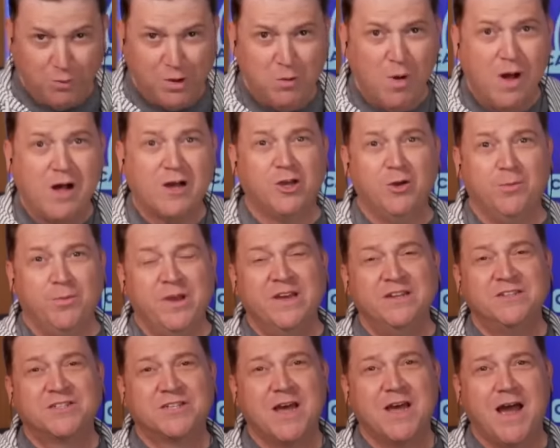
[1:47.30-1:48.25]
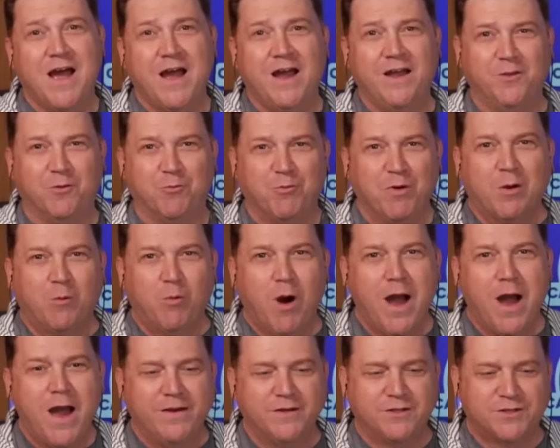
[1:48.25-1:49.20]
we welcome you inside the Rink
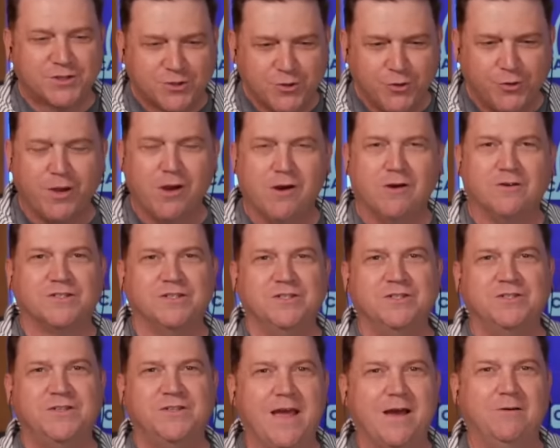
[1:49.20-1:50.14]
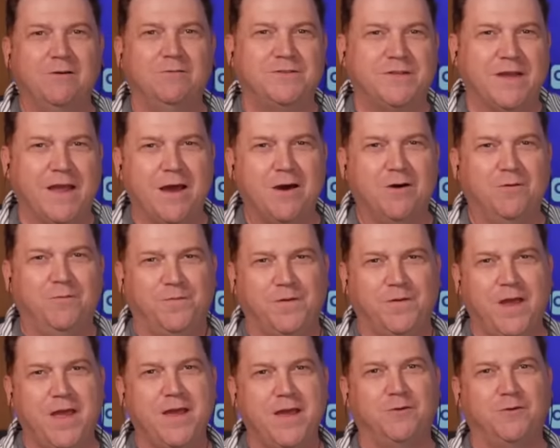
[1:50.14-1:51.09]
Wide Studios in downtown
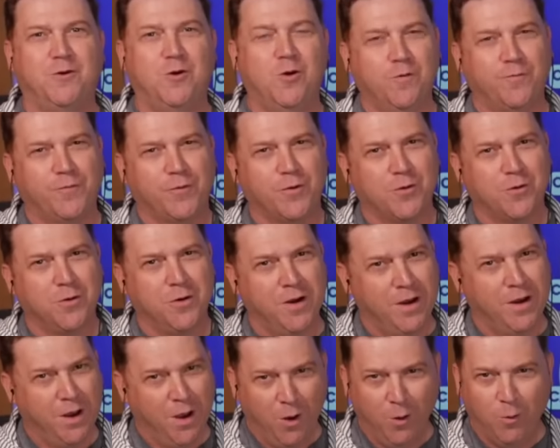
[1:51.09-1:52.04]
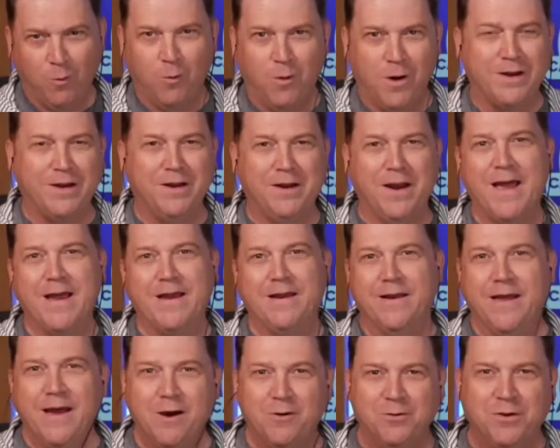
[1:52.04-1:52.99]
Vancouver. What a
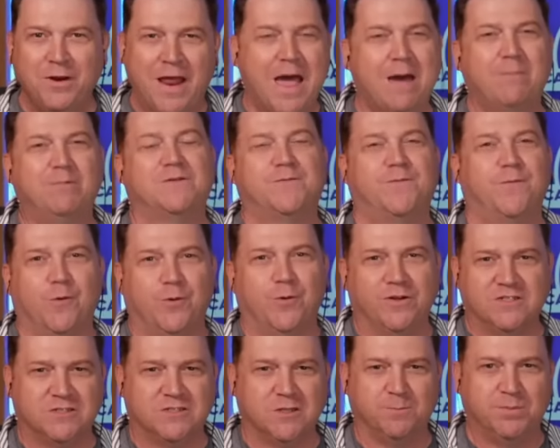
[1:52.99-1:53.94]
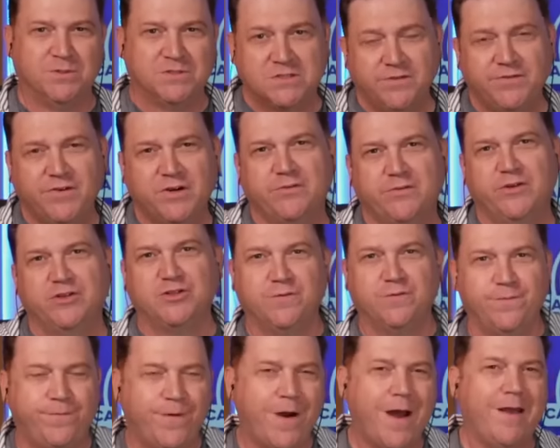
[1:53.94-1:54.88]
night out in Abbotsford as the Pacific
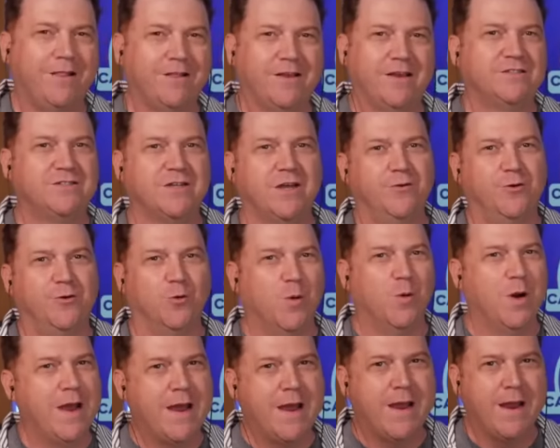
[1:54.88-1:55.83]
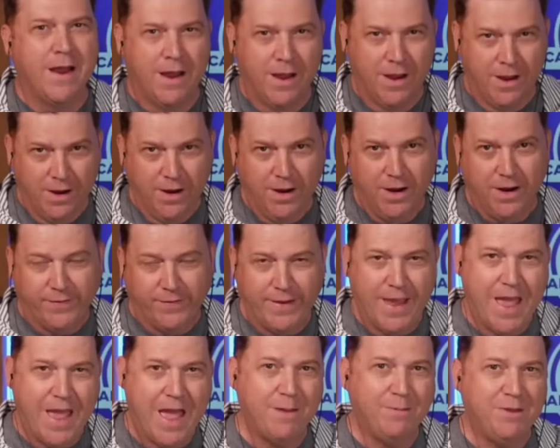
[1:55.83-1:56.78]
Division Final gets underway. And
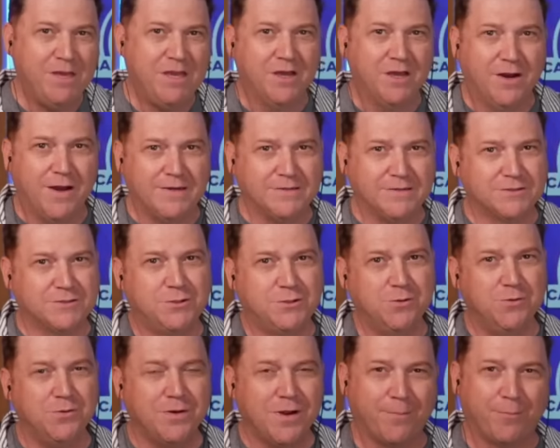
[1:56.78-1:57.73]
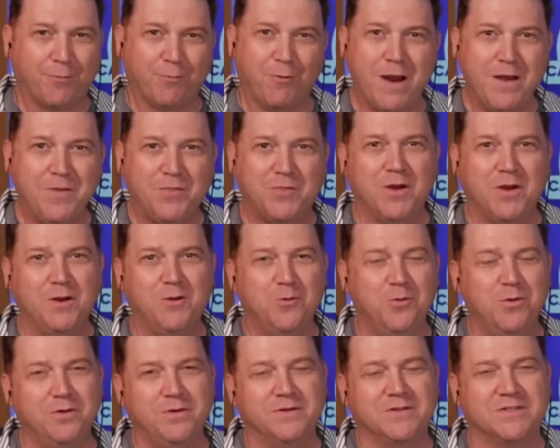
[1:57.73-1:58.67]
the Abby Canucks do it upright. They
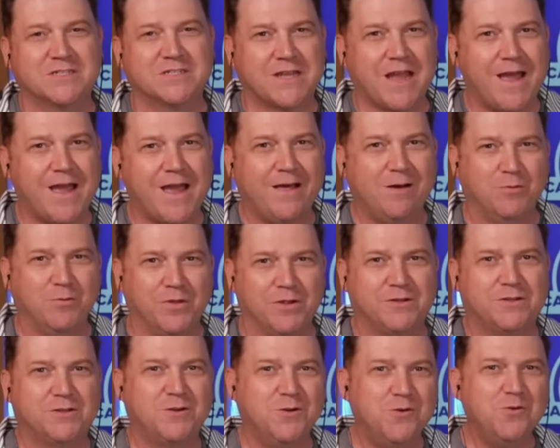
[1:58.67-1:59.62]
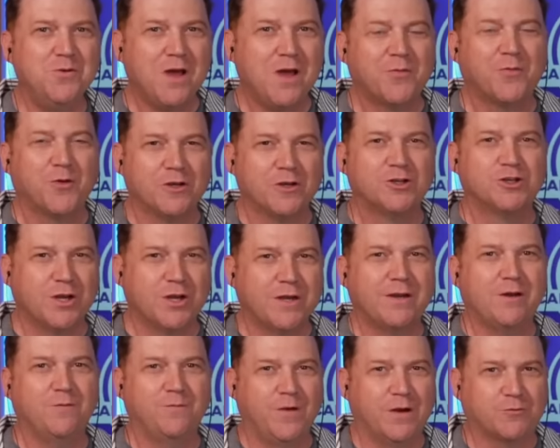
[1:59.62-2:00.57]
do it in style with a 2-0
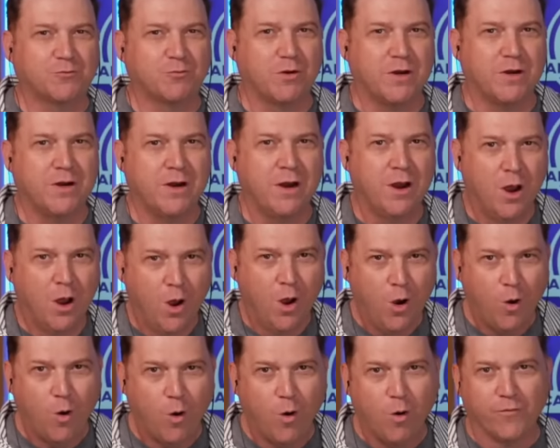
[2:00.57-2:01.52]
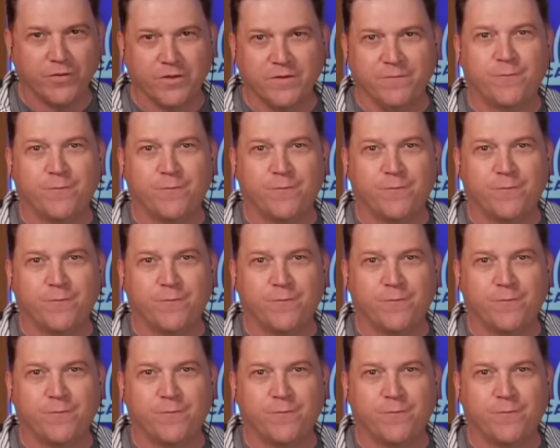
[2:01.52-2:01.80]
shutout victory over the